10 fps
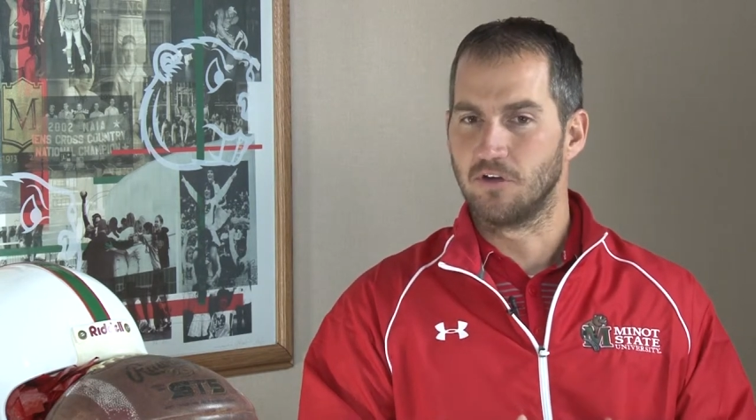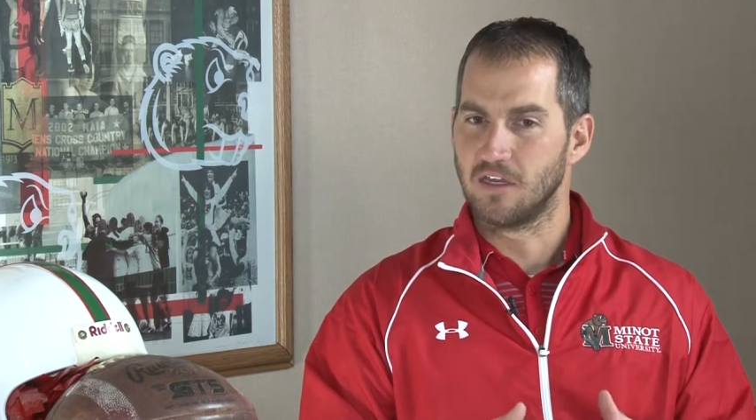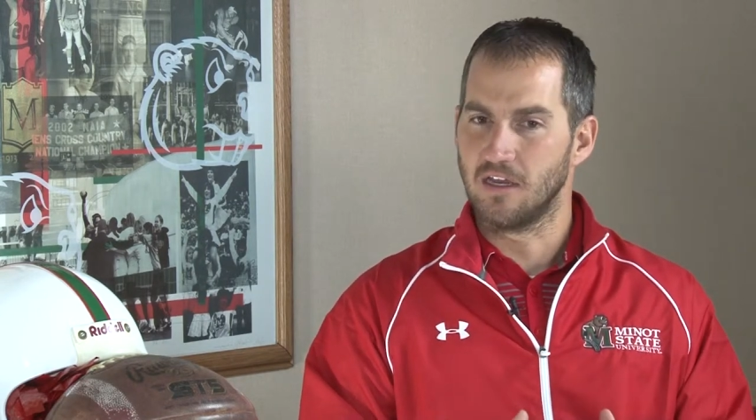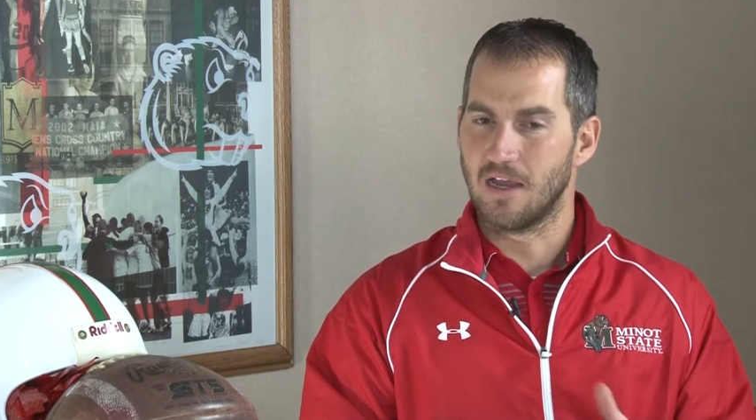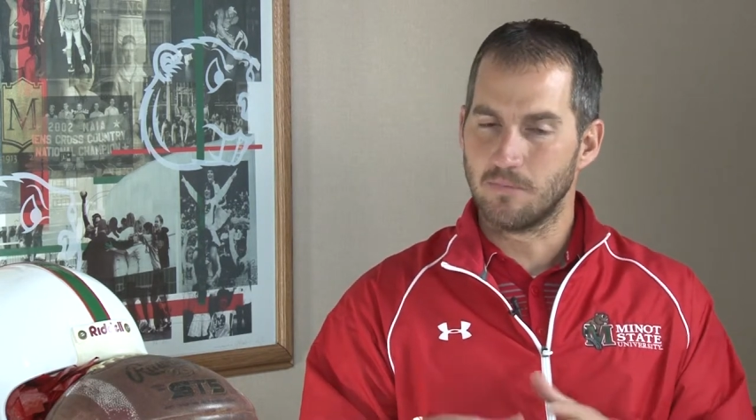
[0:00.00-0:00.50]
And
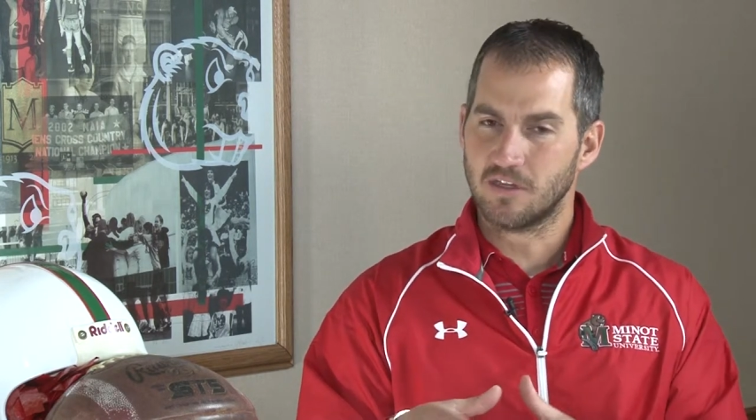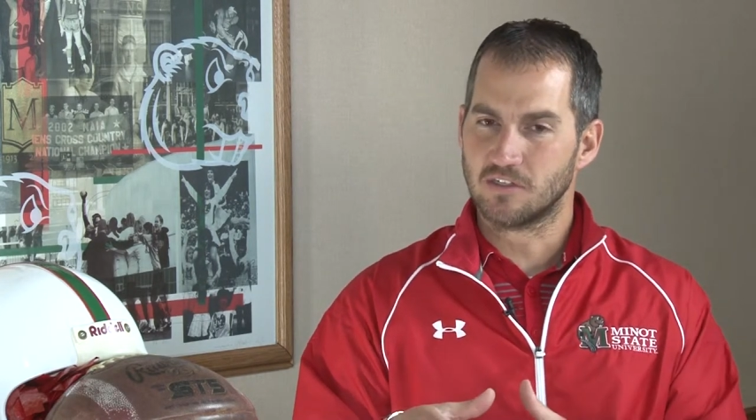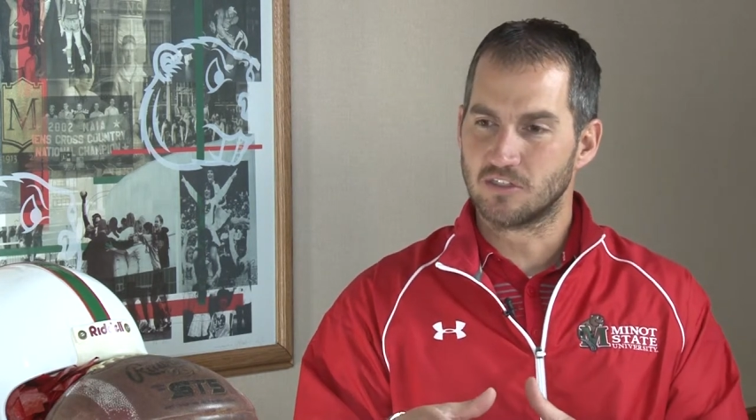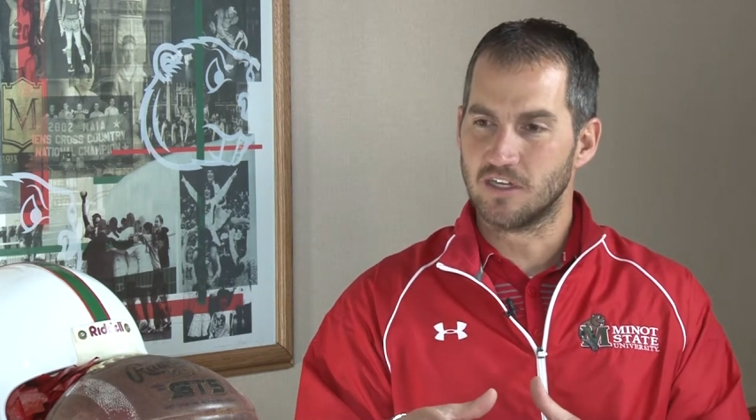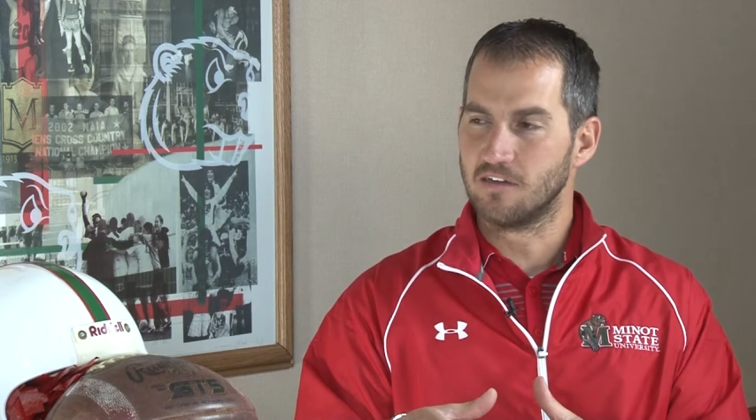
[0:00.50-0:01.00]
again, not
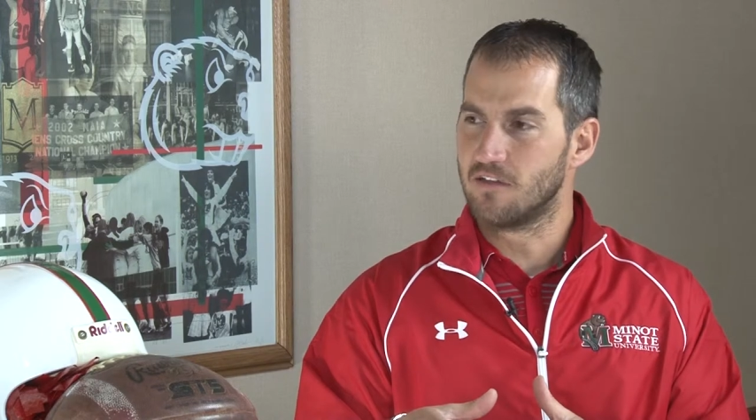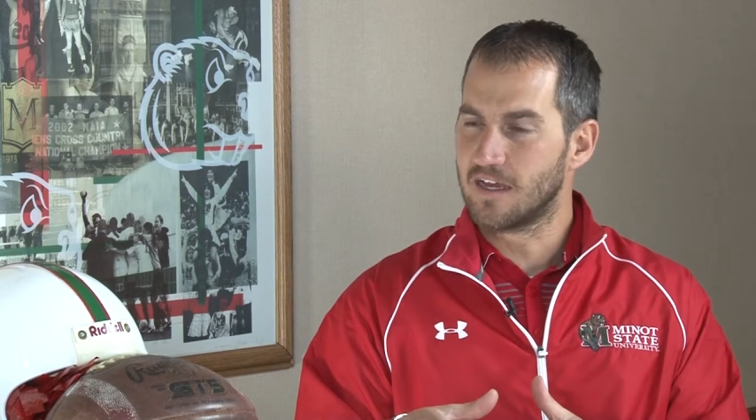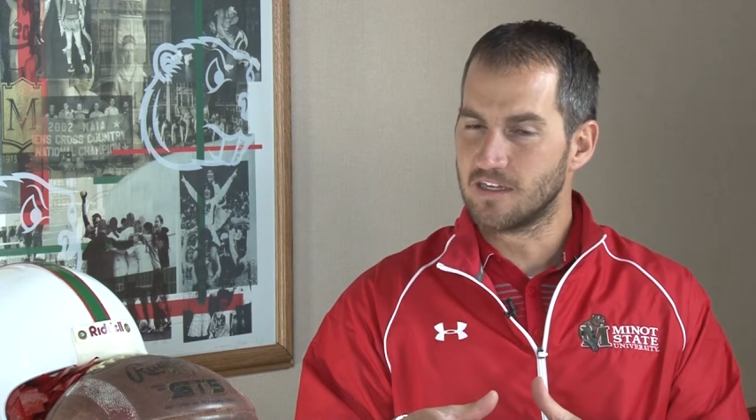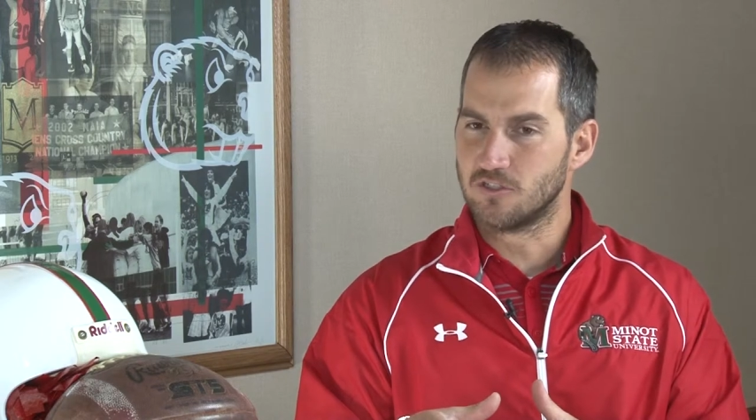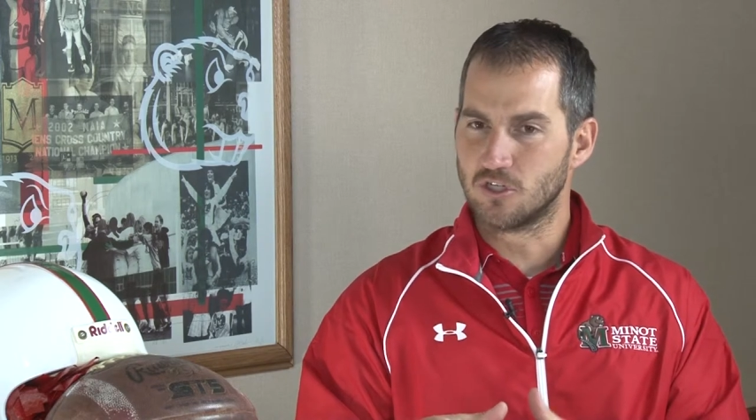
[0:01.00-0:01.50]
because they didn't
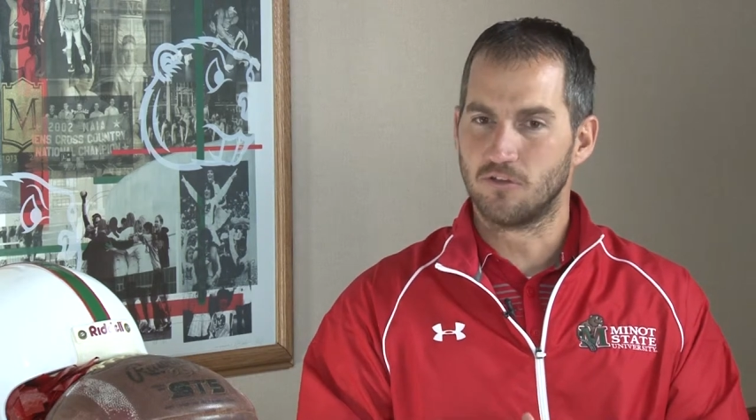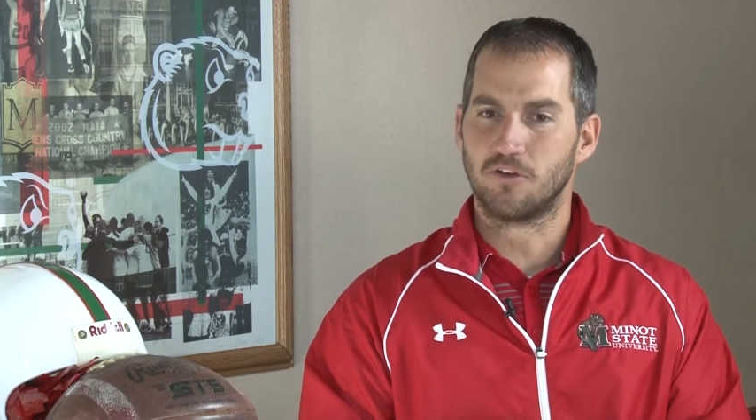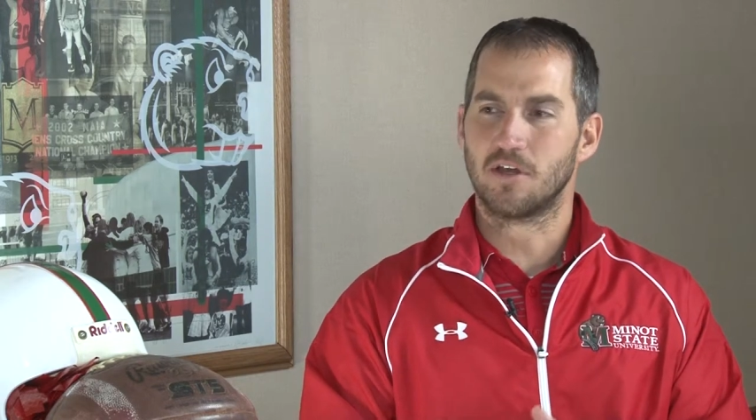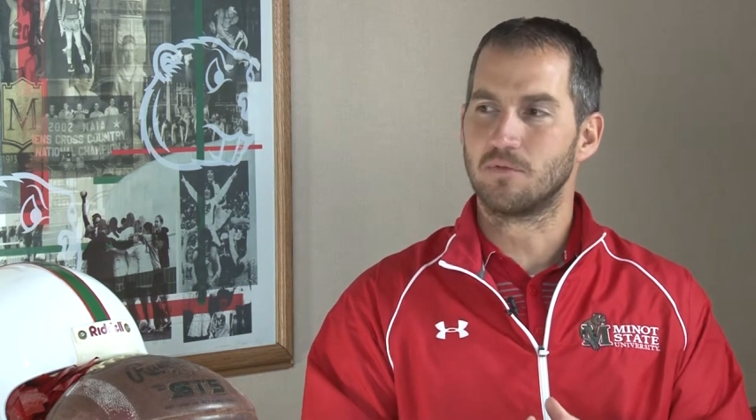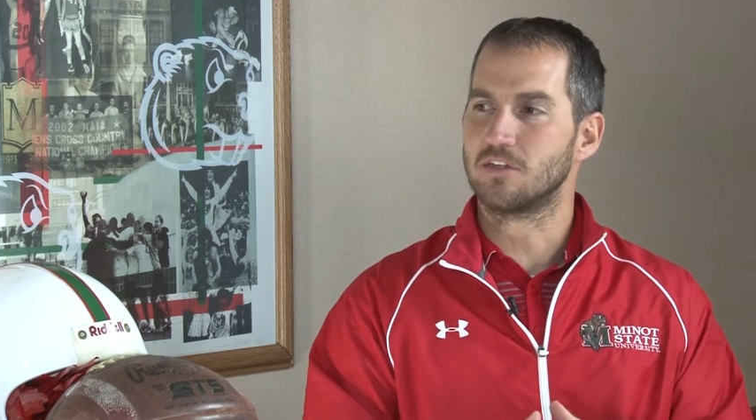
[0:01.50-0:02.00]
like each
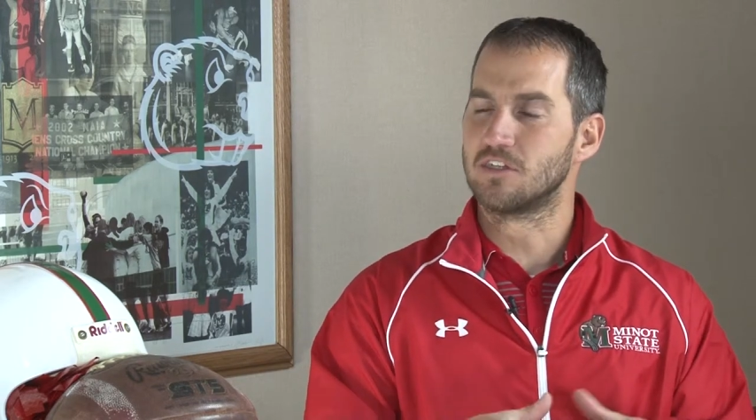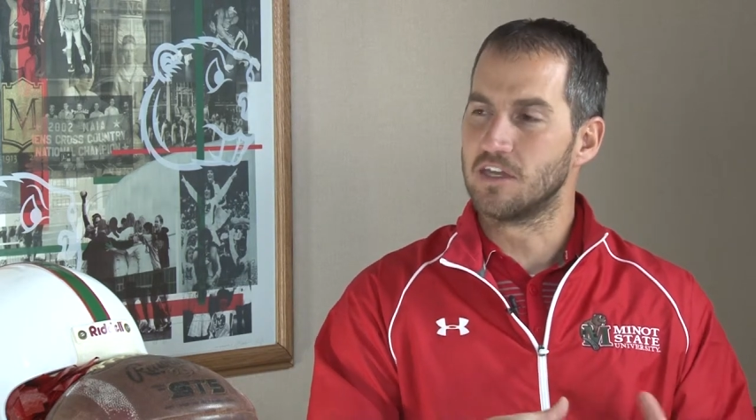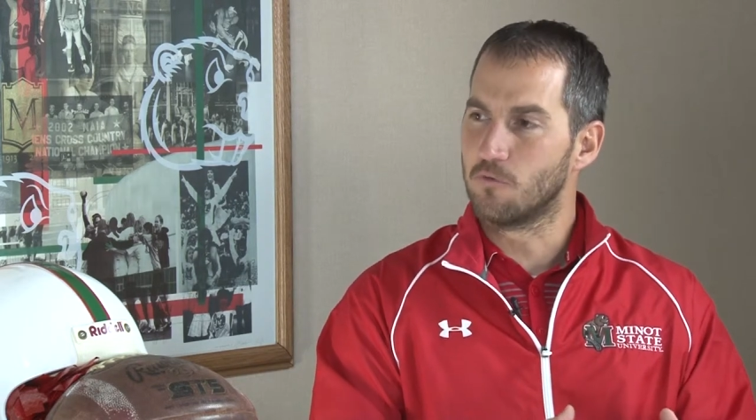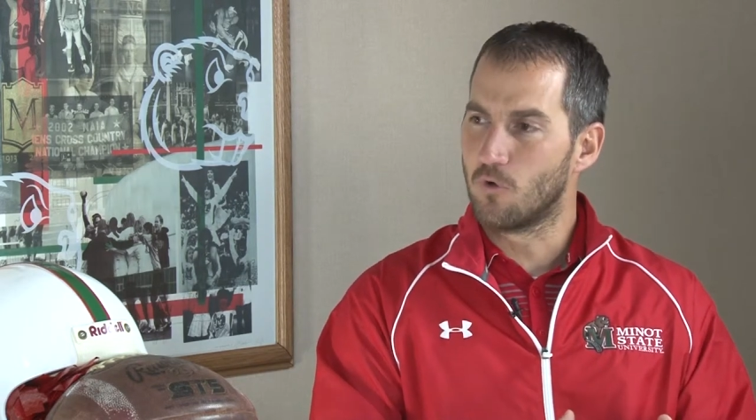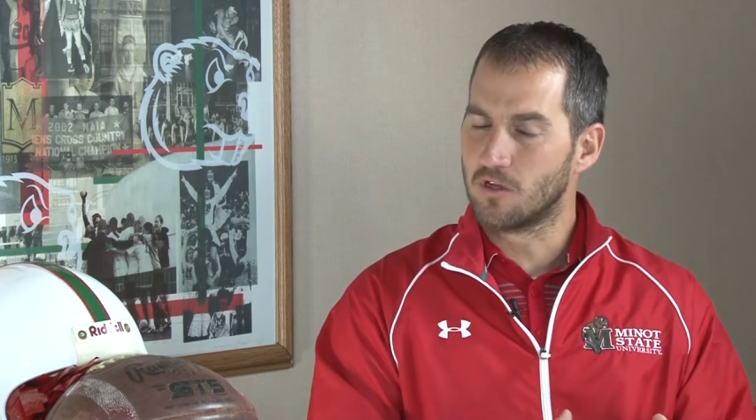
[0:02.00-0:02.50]
other, not because they
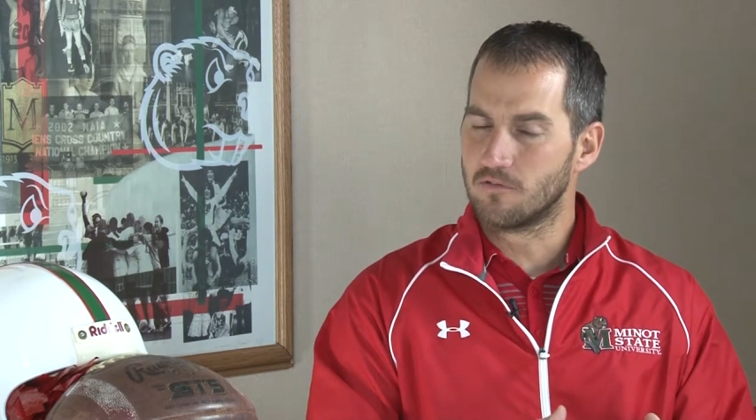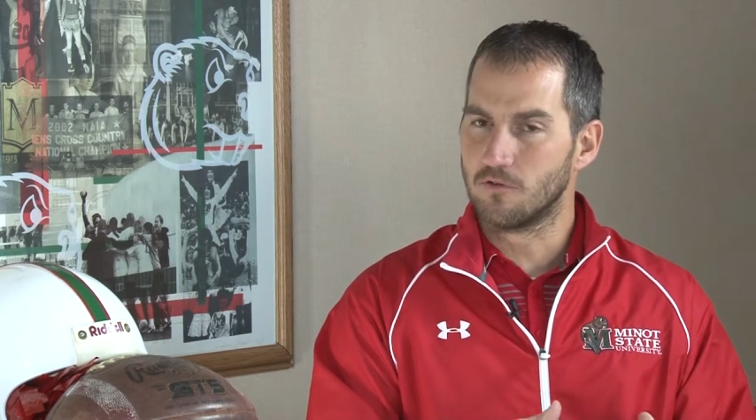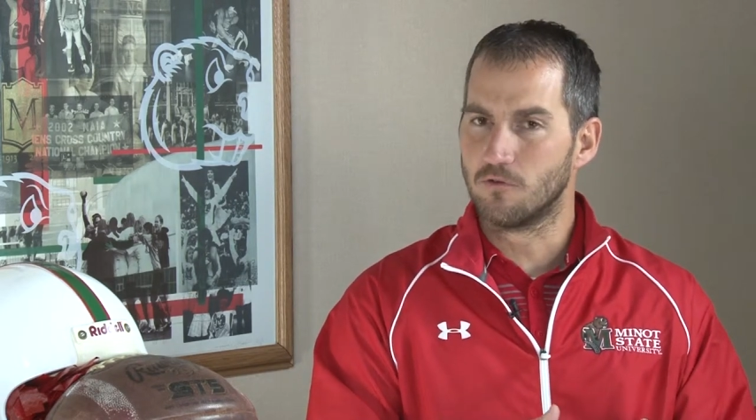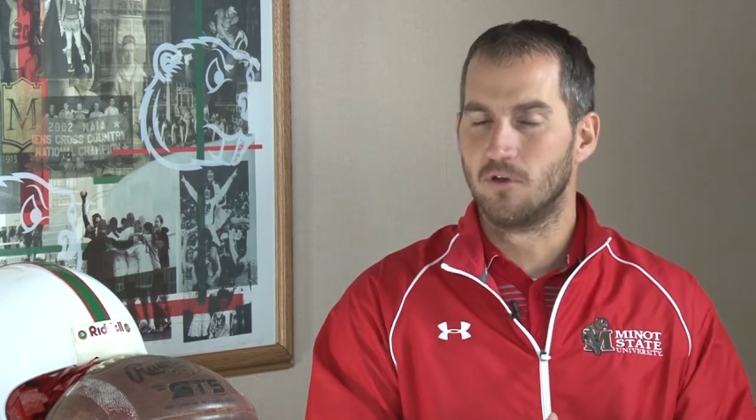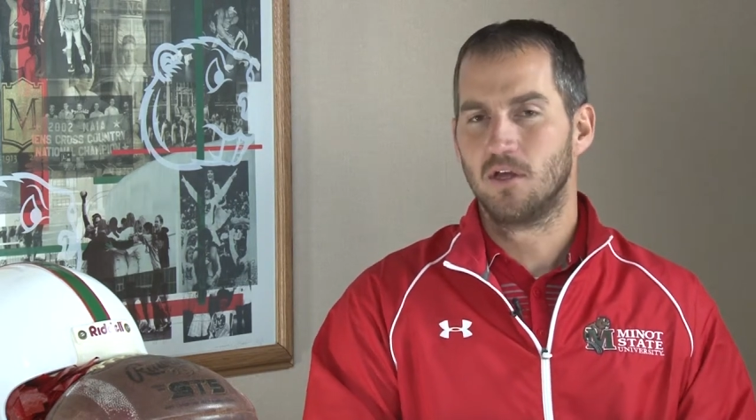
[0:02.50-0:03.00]
didn't want
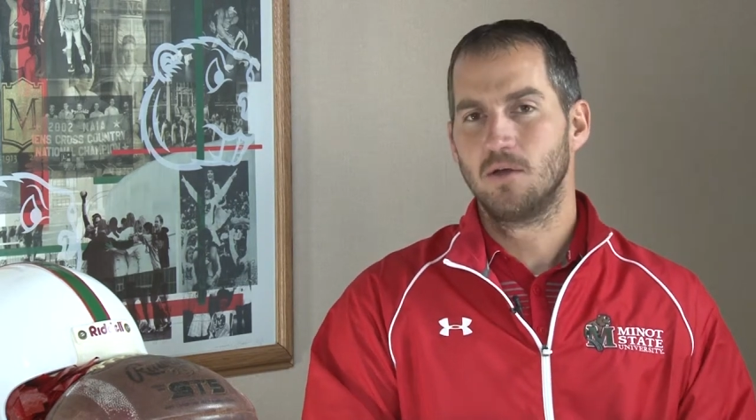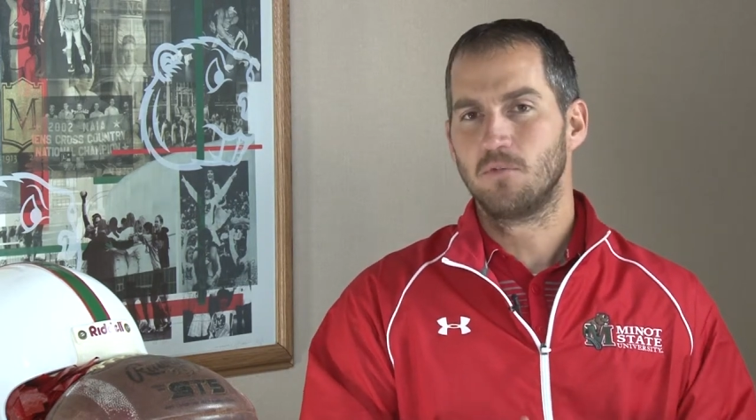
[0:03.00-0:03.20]
to,